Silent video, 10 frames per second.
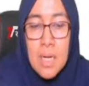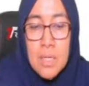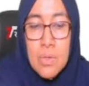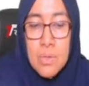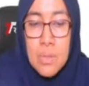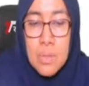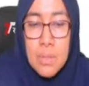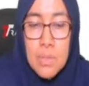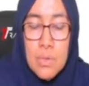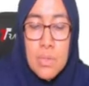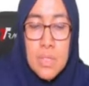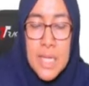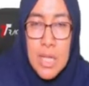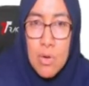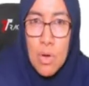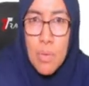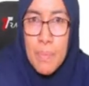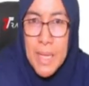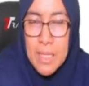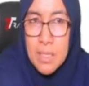So 0
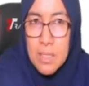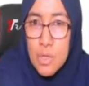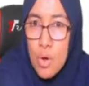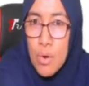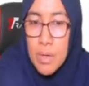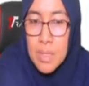means known,